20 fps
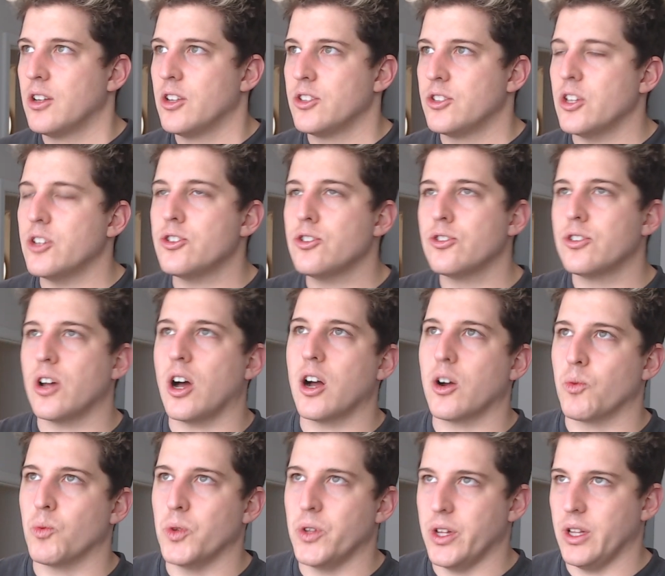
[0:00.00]
Does your
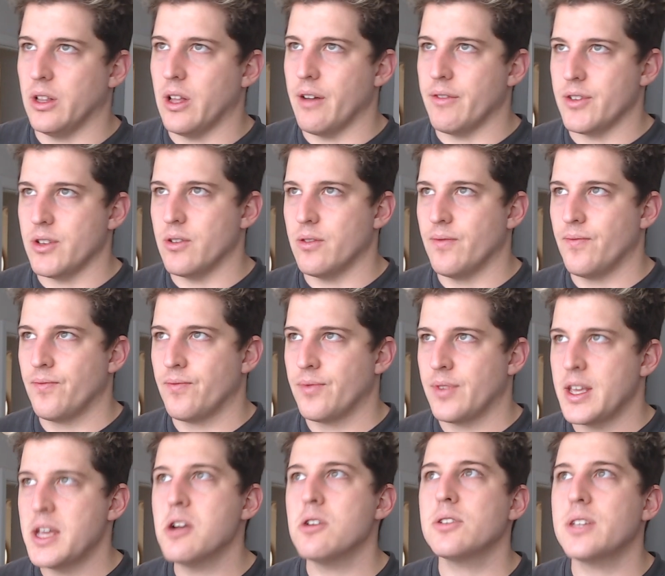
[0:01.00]
dog really love you?
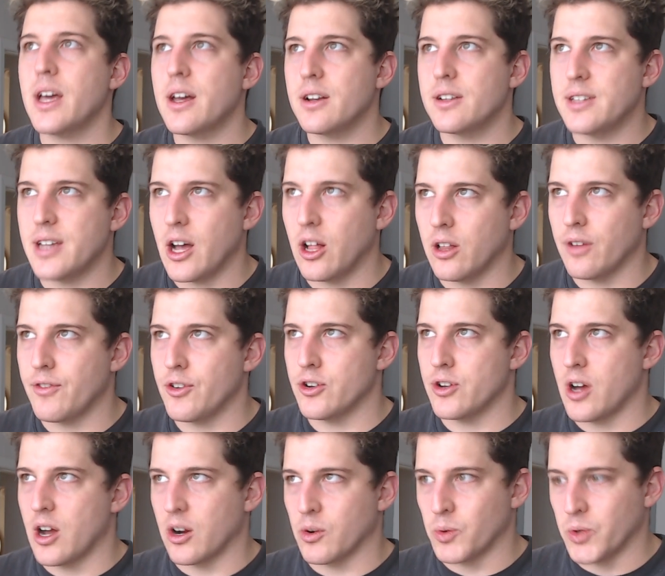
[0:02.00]
Here's how to tell if your
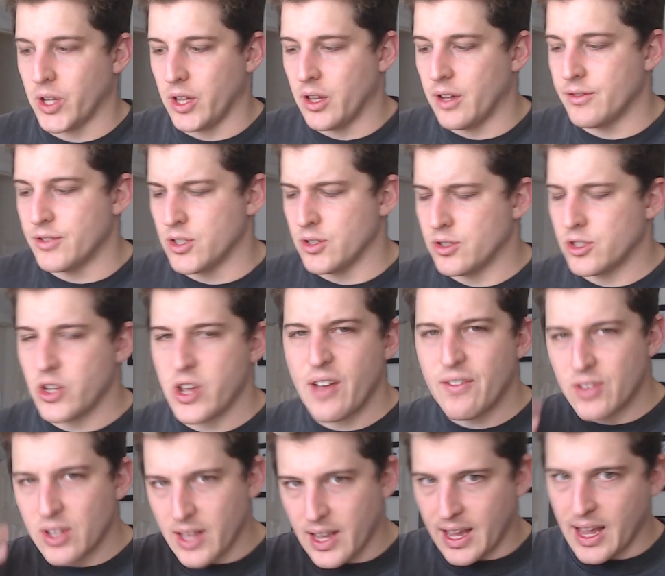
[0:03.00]
dog really loves you. So you have
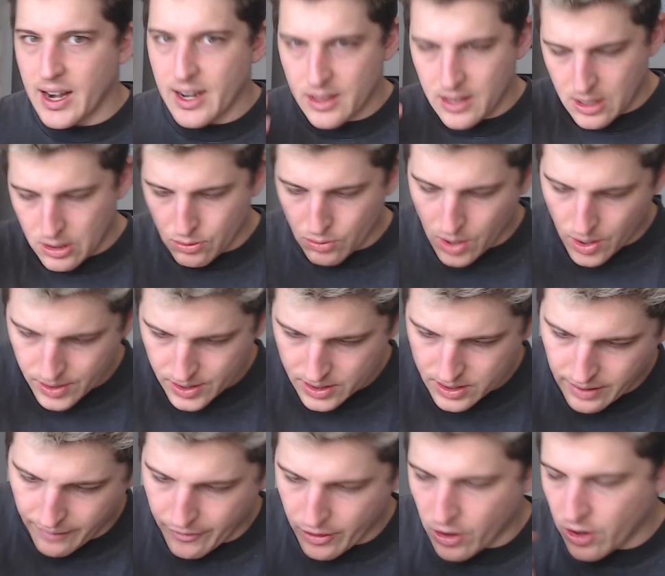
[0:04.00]
to like kind of think through all these
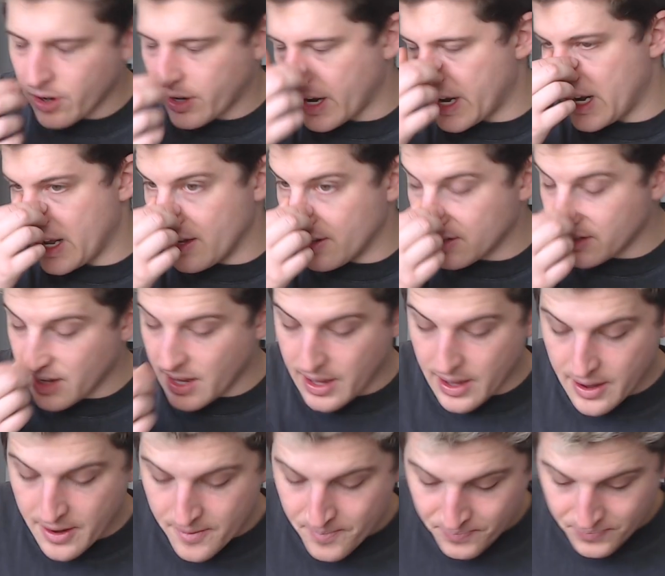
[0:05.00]
different hook ideas.
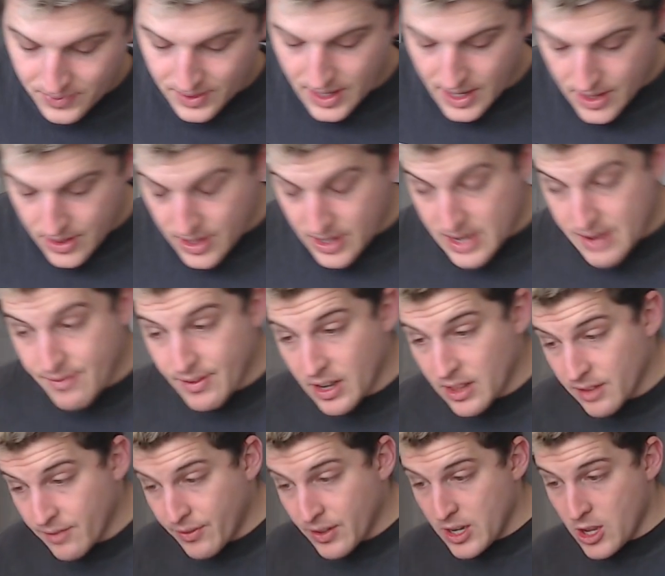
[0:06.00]
And then even in
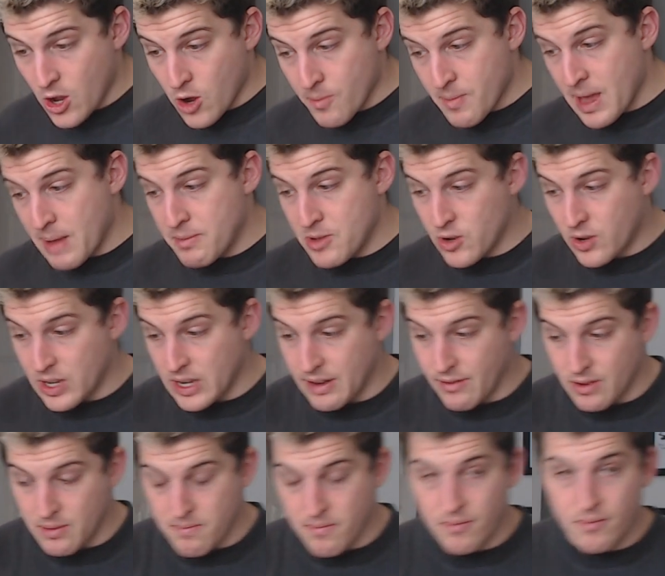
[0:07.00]
the video, maybe you can
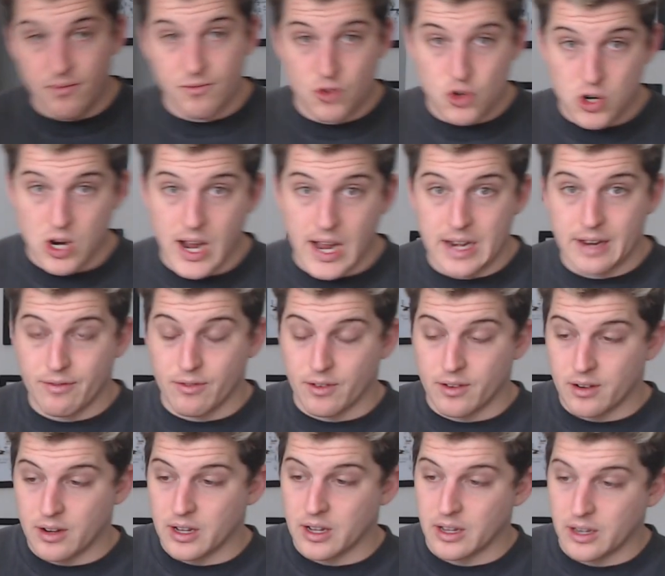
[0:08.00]
even try a
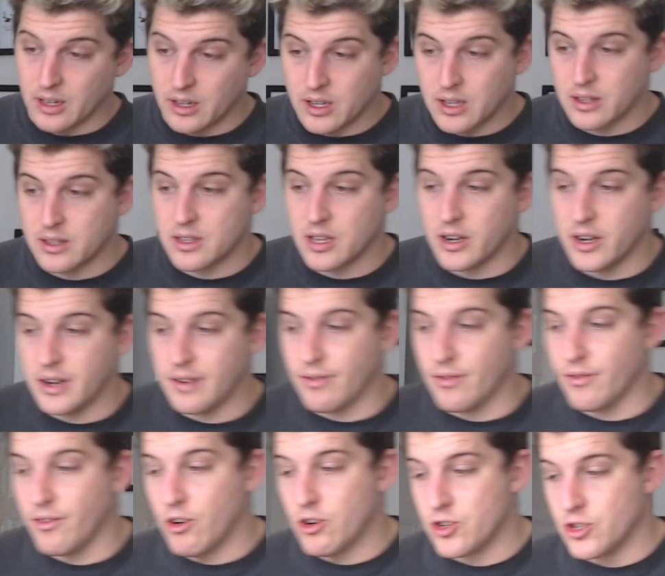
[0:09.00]
ton of different
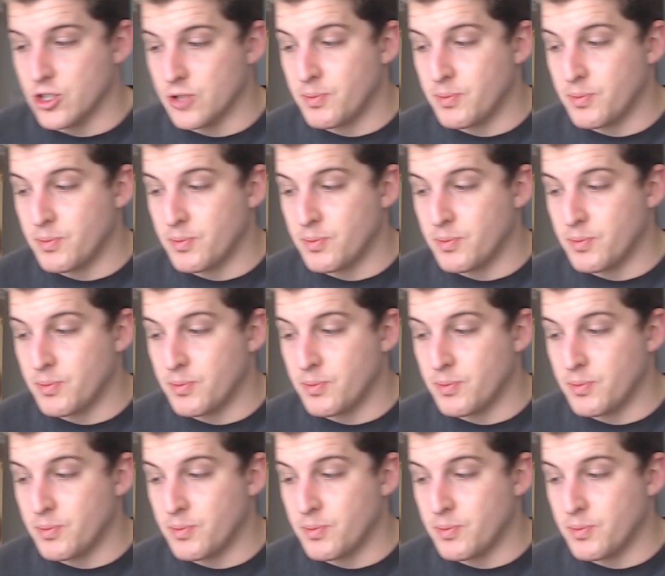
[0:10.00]
versions.